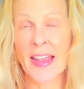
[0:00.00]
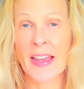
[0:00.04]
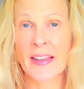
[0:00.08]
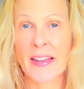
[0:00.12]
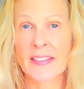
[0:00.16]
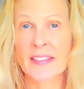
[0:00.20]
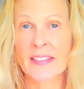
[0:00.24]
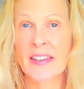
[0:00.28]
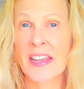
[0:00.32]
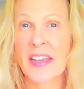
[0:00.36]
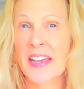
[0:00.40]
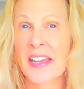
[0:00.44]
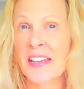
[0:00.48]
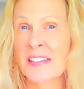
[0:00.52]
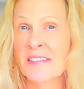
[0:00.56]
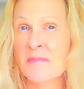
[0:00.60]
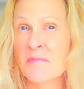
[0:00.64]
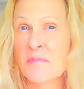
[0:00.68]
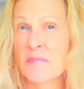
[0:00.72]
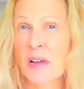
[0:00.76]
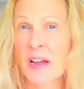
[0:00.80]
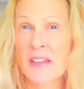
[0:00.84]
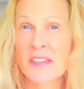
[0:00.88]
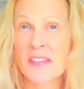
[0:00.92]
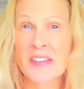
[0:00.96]
And
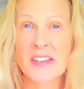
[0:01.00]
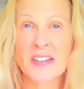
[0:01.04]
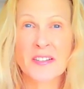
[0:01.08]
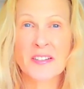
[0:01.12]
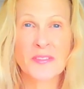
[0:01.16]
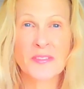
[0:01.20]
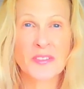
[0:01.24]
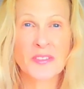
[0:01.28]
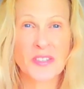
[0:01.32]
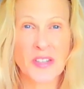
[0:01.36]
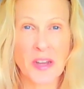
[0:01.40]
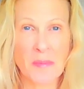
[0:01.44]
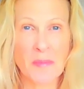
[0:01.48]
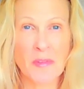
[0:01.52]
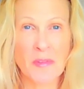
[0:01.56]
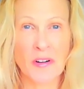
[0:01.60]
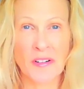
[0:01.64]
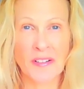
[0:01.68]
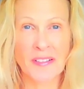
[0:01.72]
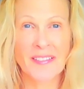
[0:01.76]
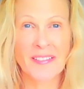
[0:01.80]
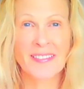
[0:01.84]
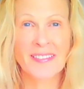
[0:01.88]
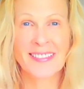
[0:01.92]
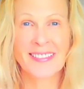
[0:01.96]
by the end of
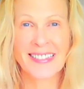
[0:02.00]
summer,